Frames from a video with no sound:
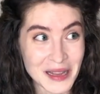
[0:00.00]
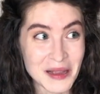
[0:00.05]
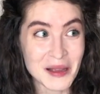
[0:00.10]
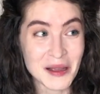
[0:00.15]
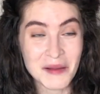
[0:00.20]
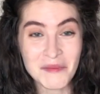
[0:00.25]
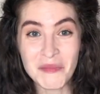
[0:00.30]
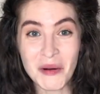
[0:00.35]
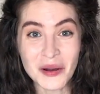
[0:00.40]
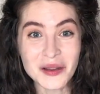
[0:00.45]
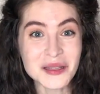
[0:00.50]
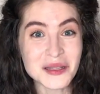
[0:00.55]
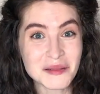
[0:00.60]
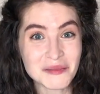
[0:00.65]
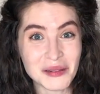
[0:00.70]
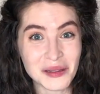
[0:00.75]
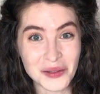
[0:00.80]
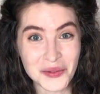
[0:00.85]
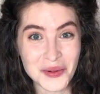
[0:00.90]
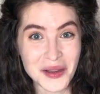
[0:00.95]

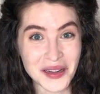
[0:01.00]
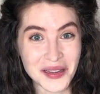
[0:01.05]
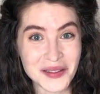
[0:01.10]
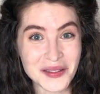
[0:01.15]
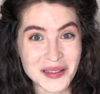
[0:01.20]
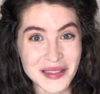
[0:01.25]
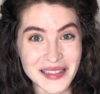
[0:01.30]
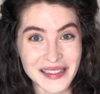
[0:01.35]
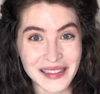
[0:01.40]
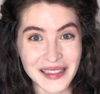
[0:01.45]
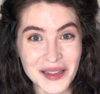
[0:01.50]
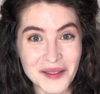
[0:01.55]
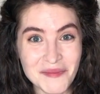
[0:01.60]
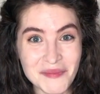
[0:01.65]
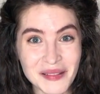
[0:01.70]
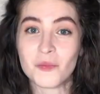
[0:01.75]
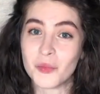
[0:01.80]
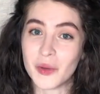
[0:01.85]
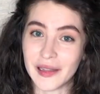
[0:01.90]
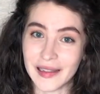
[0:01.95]
Impossible when you sleep,
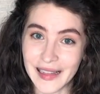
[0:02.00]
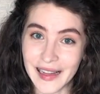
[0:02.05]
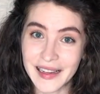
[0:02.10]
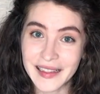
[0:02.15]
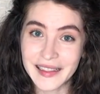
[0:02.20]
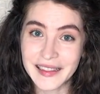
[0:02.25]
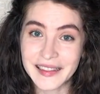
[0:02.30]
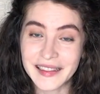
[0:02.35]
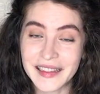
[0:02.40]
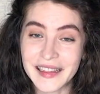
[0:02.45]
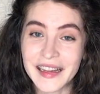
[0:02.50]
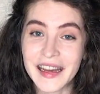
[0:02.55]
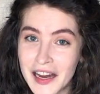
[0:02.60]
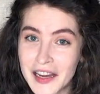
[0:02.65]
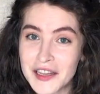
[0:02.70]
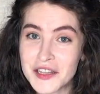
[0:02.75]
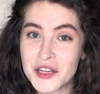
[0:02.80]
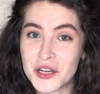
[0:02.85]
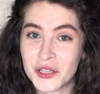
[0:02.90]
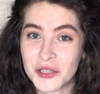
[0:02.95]
but luckily I
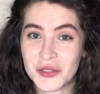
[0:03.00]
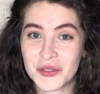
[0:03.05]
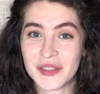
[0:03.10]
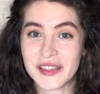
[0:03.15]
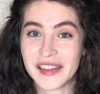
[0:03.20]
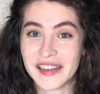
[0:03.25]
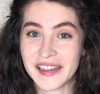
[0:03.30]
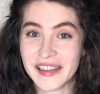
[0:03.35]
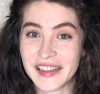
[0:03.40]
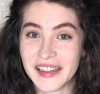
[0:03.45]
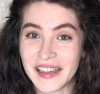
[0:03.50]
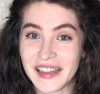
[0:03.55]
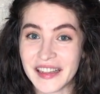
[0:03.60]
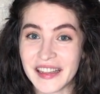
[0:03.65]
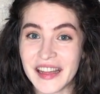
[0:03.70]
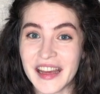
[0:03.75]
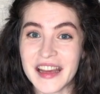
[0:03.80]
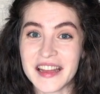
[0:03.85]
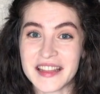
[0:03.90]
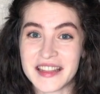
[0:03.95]
turn like a
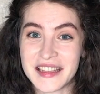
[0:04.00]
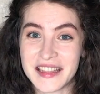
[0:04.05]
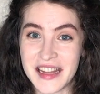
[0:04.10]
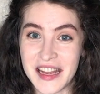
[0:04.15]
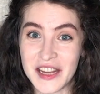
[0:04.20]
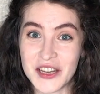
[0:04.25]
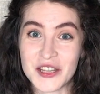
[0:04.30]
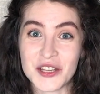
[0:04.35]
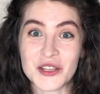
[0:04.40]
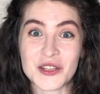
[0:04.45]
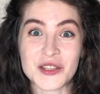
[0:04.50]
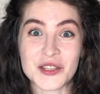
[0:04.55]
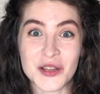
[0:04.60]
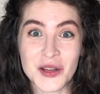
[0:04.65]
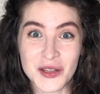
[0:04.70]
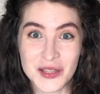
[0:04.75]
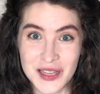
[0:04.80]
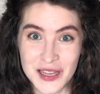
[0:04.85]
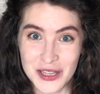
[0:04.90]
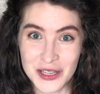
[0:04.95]
gas station
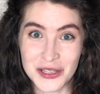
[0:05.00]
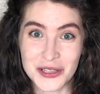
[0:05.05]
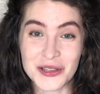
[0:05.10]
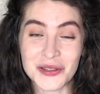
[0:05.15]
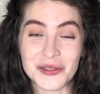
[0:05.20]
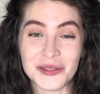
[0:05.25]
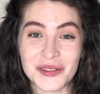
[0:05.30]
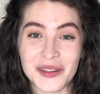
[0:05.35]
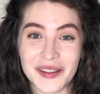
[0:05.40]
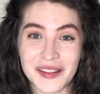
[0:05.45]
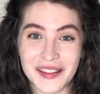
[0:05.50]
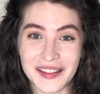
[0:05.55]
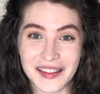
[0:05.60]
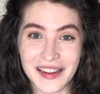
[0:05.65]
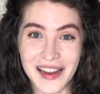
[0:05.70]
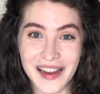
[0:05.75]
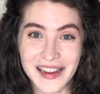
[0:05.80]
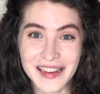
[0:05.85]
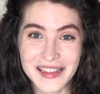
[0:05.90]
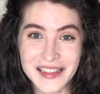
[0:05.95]
sausage during the
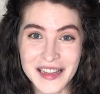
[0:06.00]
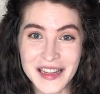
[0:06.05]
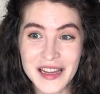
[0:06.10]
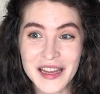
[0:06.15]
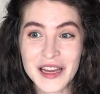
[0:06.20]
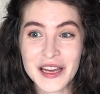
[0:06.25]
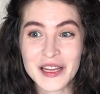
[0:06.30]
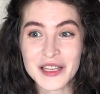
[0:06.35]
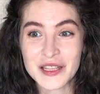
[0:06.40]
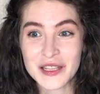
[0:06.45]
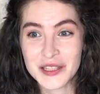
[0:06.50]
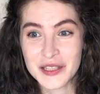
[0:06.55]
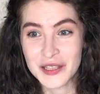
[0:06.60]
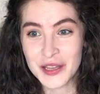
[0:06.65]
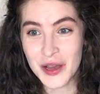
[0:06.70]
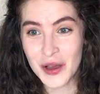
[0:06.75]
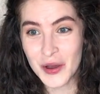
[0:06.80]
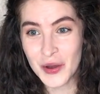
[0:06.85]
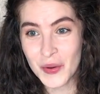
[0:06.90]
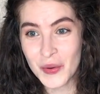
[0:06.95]
night,
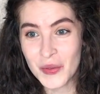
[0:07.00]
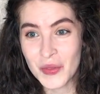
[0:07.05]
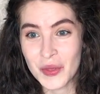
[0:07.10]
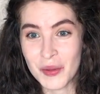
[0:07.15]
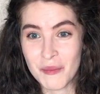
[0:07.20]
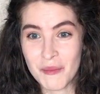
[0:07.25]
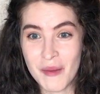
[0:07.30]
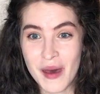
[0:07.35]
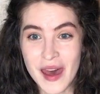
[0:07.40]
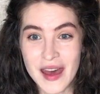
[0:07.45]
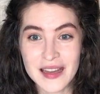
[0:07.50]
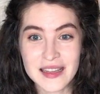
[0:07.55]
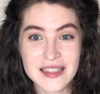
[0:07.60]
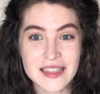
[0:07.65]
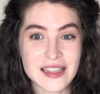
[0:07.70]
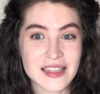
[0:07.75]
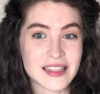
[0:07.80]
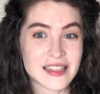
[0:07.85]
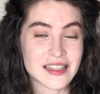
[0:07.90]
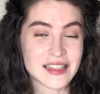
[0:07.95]
so the mat
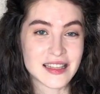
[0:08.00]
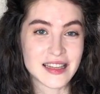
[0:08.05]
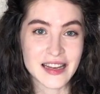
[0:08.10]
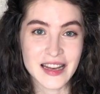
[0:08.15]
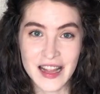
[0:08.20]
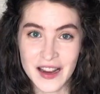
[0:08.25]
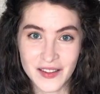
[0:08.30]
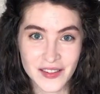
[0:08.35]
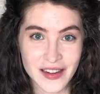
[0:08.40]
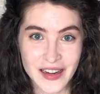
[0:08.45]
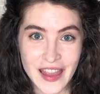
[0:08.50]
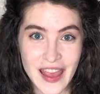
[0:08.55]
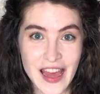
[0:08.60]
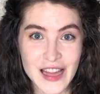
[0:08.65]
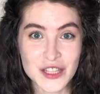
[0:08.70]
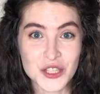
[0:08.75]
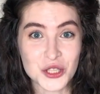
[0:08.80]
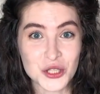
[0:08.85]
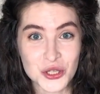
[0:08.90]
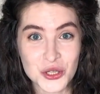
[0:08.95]
never
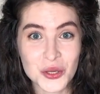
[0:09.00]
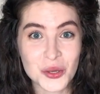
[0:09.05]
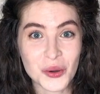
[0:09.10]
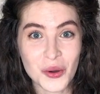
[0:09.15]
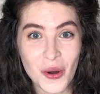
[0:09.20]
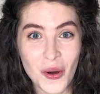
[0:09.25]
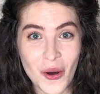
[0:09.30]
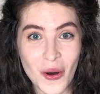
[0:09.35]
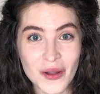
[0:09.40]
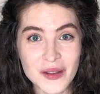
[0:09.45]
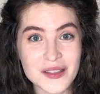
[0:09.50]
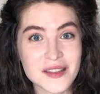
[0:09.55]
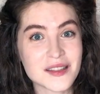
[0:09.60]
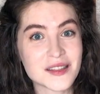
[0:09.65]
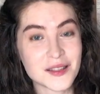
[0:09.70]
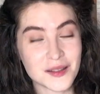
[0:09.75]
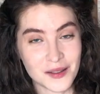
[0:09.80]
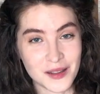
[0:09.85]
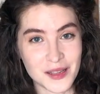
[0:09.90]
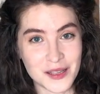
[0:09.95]
gets too hot
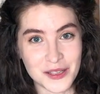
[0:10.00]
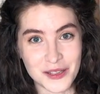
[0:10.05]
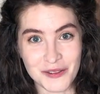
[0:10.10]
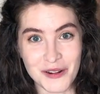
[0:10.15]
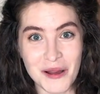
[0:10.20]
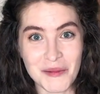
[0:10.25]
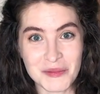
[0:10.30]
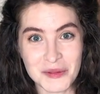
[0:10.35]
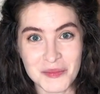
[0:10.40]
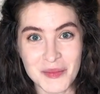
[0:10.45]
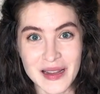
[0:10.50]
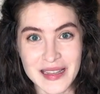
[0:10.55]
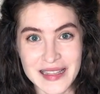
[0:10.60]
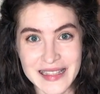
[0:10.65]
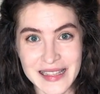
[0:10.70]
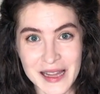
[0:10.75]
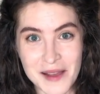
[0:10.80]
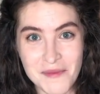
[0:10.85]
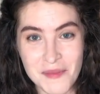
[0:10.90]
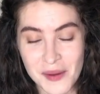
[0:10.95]
to interrupt my
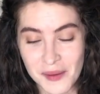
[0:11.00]
sleep.